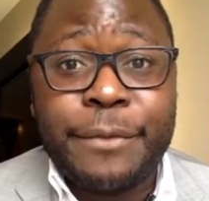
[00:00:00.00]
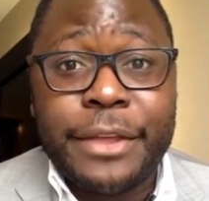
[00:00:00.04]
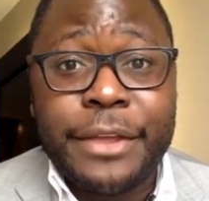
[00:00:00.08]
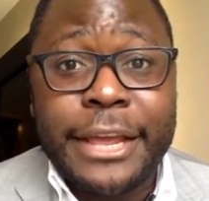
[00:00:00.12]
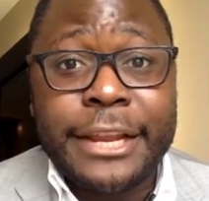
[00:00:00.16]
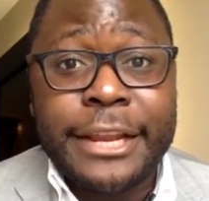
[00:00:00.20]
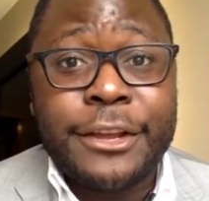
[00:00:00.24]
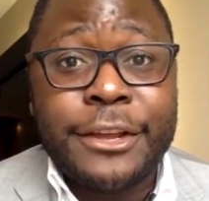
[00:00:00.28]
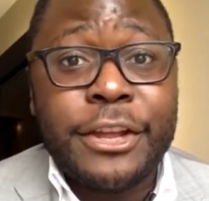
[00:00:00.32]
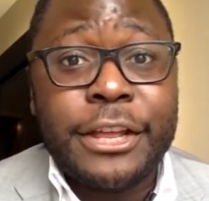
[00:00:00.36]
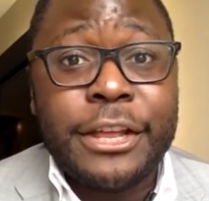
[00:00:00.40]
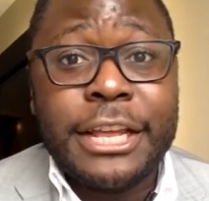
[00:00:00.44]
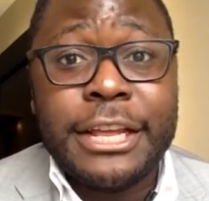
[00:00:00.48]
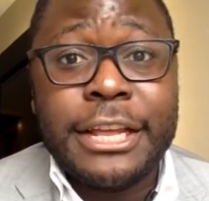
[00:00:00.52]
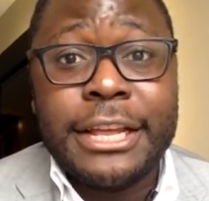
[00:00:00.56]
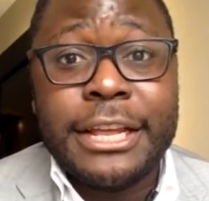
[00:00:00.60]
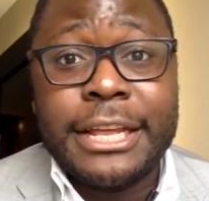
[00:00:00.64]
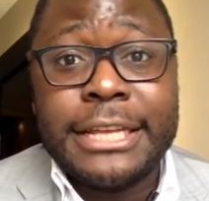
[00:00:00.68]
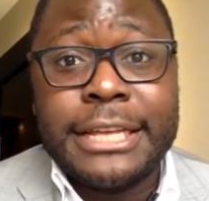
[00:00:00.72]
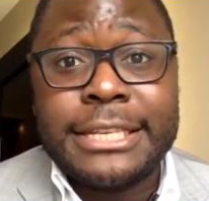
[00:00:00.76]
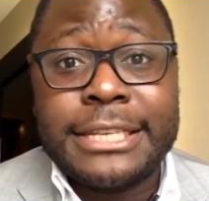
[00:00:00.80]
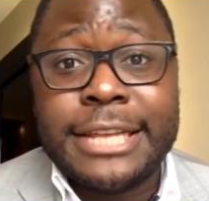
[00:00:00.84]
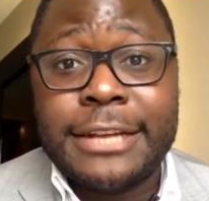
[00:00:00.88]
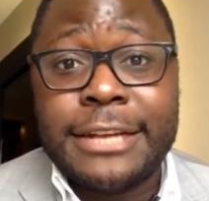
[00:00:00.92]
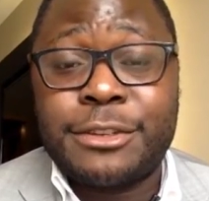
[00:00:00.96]
it could
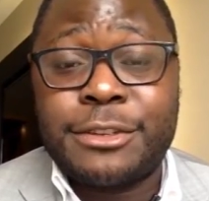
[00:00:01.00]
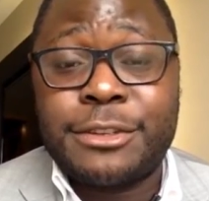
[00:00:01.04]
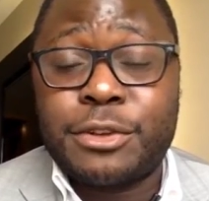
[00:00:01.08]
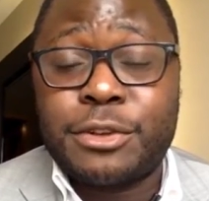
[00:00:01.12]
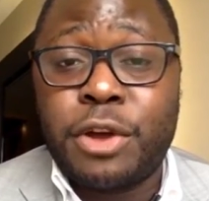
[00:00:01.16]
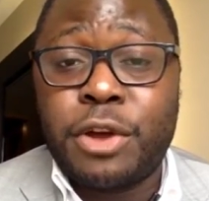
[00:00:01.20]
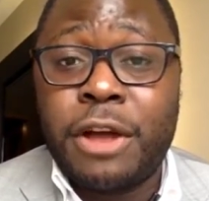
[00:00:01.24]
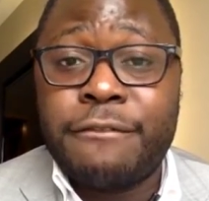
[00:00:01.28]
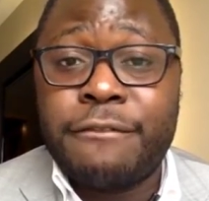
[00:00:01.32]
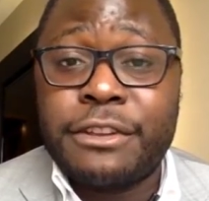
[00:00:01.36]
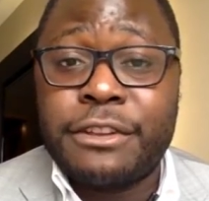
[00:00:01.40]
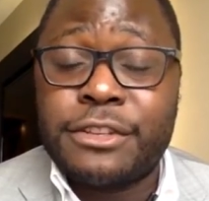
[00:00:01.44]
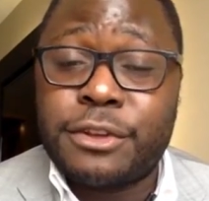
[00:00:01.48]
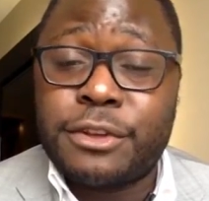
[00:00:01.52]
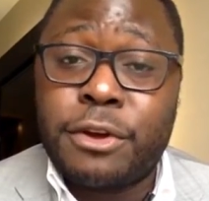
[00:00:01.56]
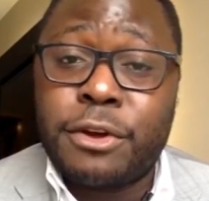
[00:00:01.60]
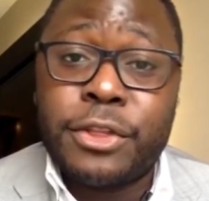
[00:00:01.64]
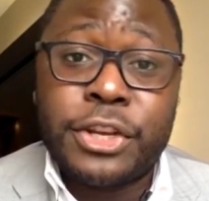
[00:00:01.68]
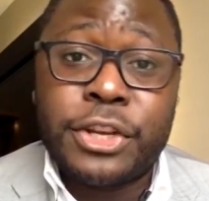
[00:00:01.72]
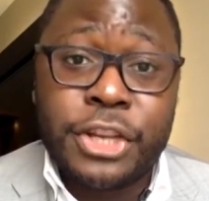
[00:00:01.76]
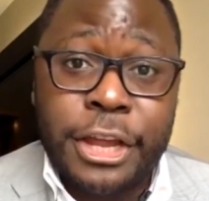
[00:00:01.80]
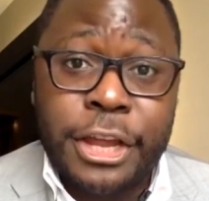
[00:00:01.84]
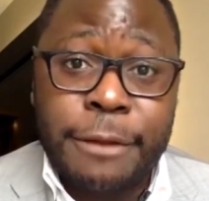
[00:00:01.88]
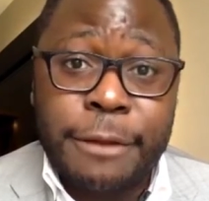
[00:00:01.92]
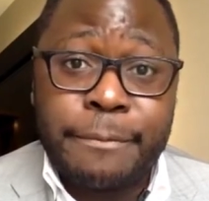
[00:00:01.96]
it's not so obvious all
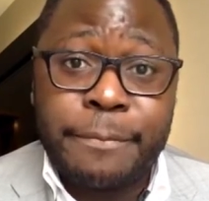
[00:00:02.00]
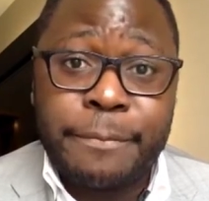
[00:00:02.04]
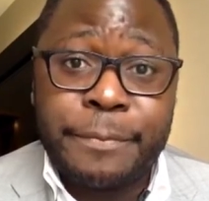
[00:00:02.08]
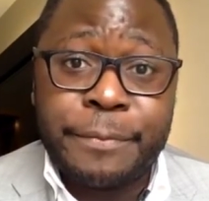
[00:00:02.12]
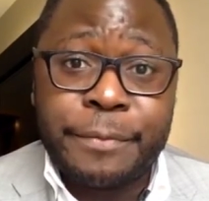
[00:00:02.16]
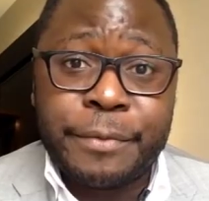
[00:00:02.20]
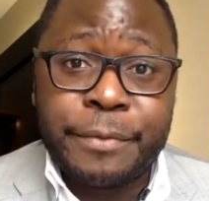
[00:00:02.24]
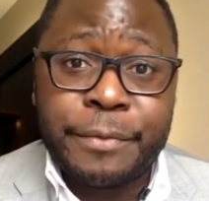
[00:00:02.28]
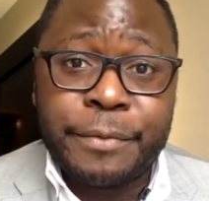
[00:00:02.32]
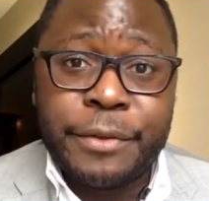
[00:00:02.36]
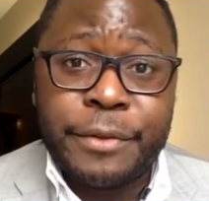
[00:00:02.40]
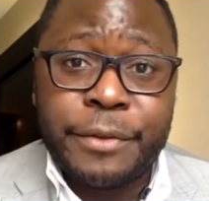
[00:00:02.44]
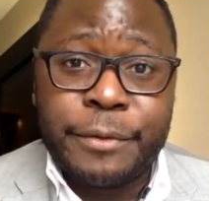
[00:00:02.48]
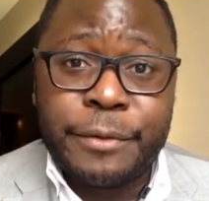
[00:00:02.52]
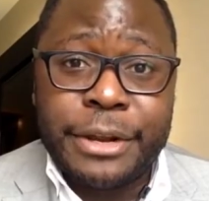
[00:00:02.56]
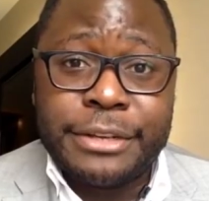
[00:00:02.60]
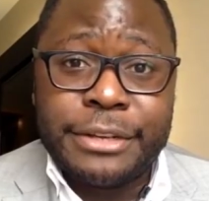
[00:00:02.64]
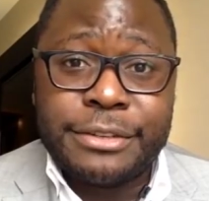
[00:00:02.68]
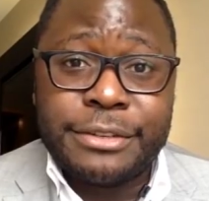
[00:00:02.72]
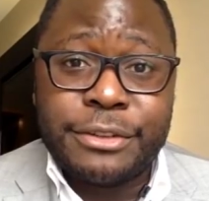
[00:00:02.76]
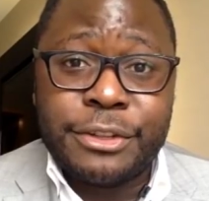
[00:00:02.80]
the time, right?